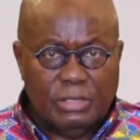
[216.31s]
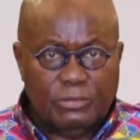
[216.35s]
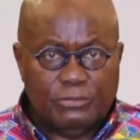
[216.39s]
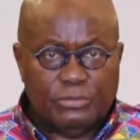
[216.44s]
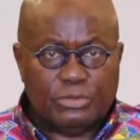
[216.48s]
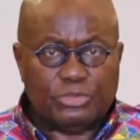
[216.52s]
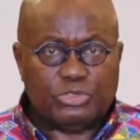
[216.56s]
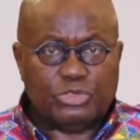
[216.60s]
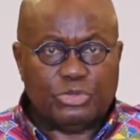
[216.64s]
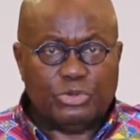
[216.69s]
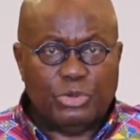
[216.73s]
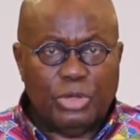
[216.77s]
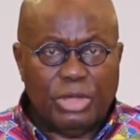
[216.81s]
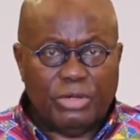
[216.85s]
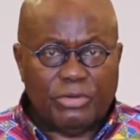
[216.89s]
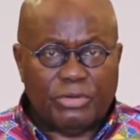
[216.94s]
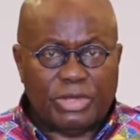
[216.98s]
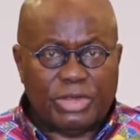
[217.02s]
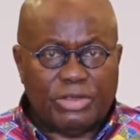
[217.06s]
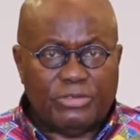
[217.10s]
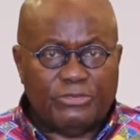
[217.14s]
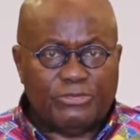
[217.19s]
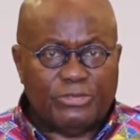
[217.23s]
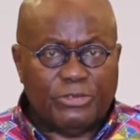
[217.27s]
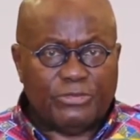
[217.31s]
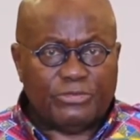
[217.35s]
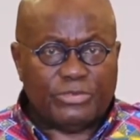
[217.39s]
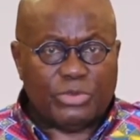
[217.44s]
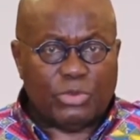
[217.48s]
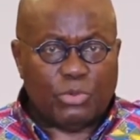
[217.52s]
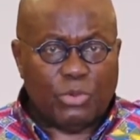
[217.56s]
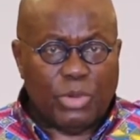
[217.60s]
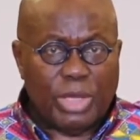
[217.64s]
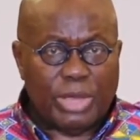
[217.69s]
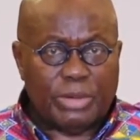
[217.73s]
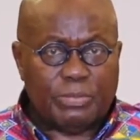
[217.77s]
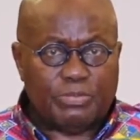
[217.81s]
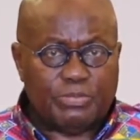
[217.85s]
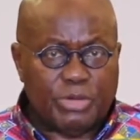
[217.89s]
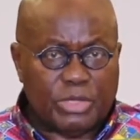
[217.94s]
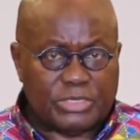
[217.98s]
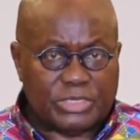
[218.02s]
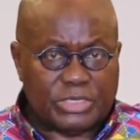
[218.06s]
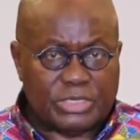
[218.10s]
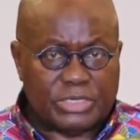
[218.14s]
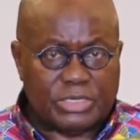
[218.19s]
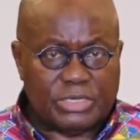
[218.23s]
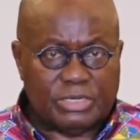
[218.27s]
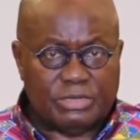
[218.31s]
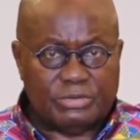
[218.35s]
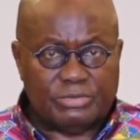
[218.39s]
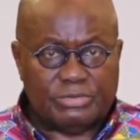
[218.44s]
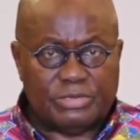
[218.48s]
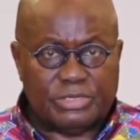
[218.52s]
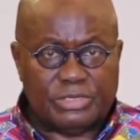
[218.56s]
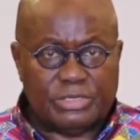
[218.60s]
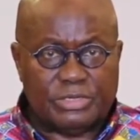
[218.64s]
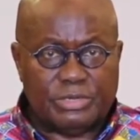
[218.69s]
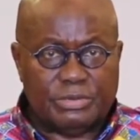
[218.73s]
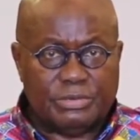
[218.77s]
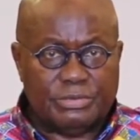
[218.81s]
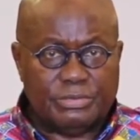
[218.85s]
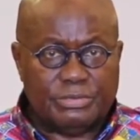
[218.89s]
with 251 positives.